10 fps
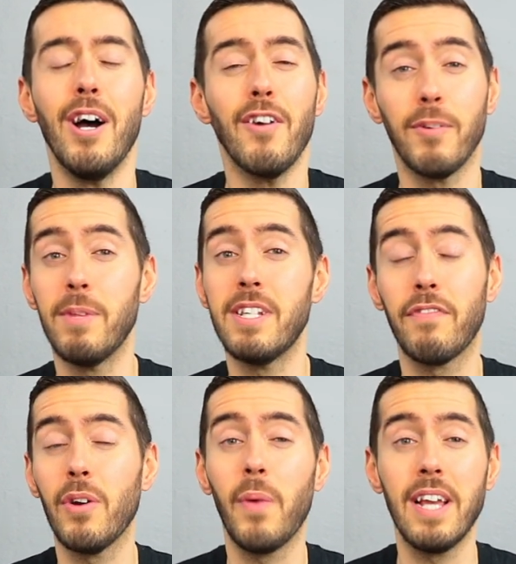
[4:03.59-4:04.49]
from the
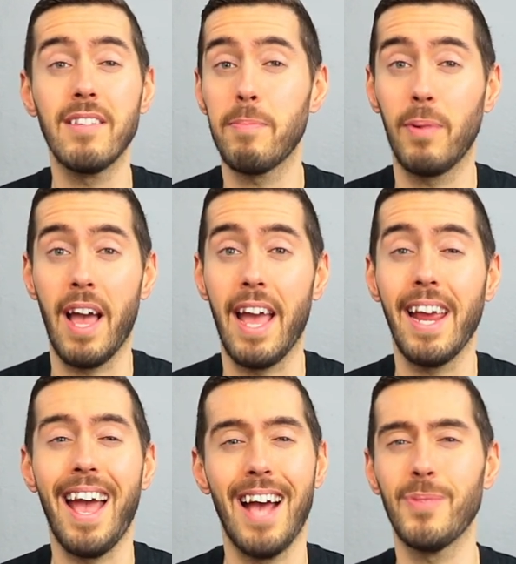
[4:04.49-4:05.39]
different ways to
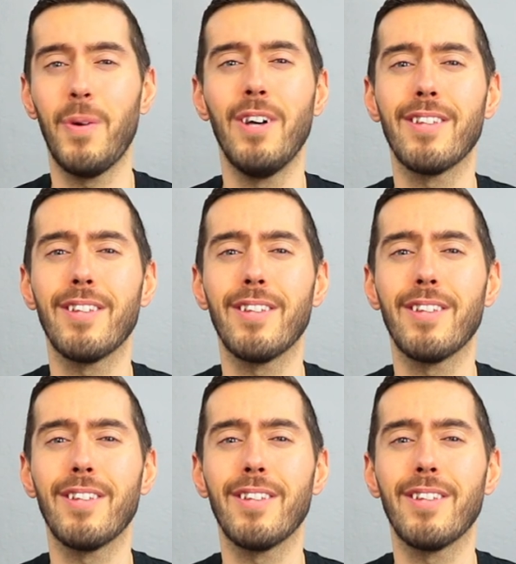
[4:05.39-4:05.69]
play, as well